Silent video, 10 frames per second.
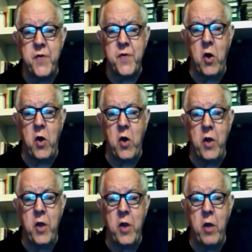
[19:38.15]
called
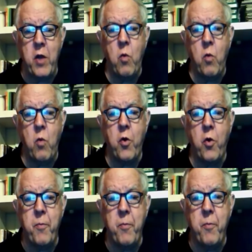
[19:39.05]
a water
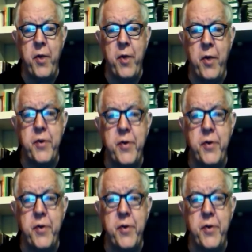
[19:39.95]
bridge.